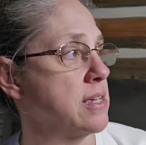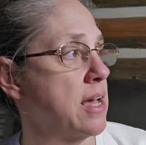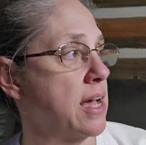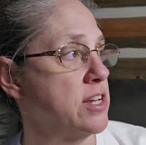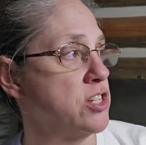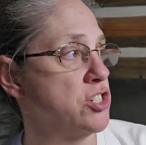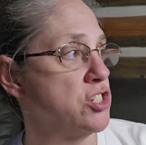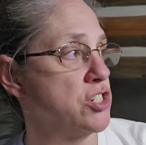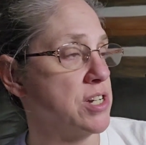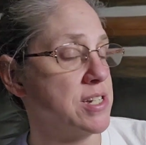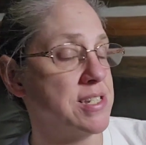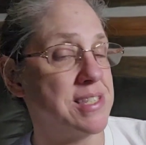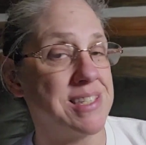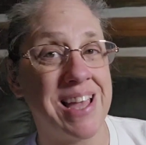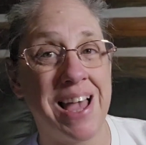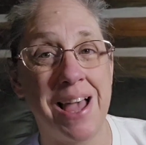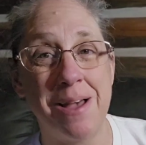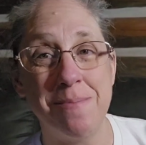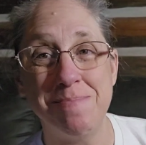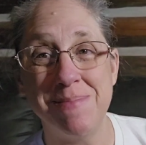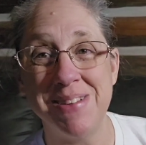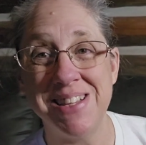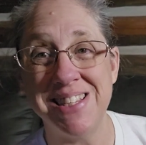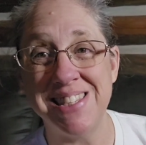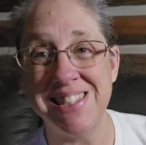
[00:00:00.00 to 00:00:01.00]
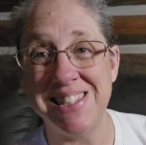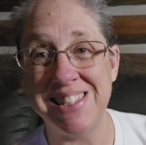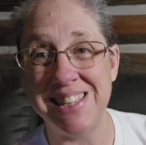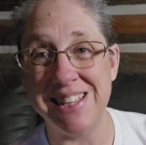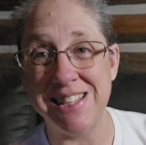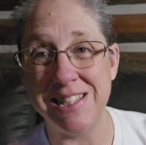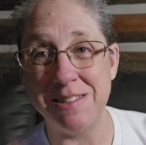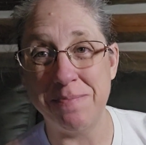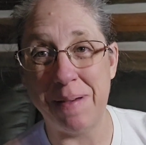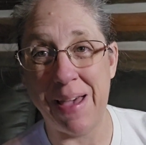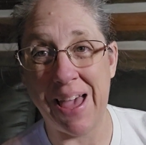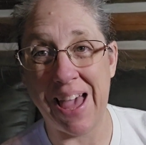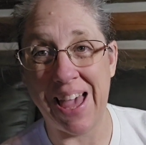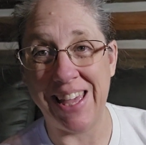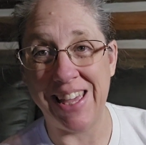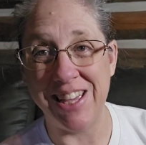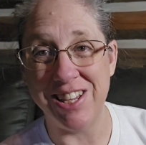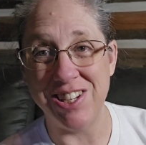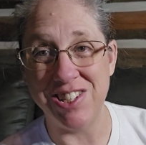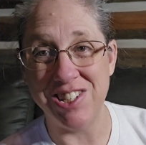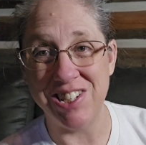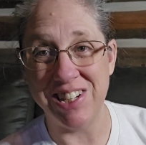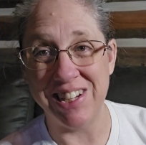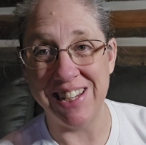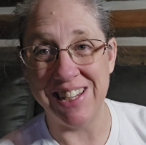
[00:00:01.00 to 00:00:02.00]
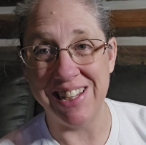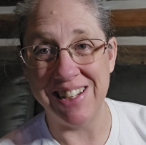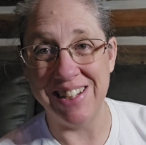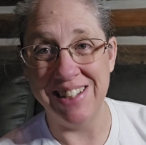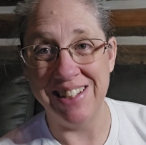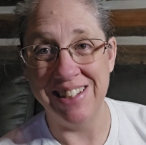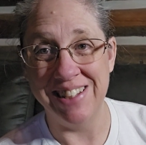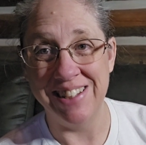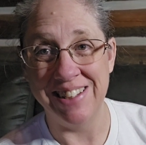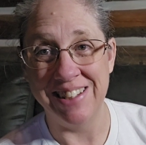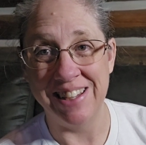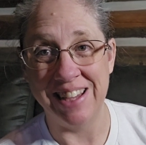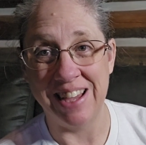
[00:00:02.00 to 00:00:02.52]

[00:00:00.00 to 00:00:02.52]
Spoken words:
I just got Miss C's package in.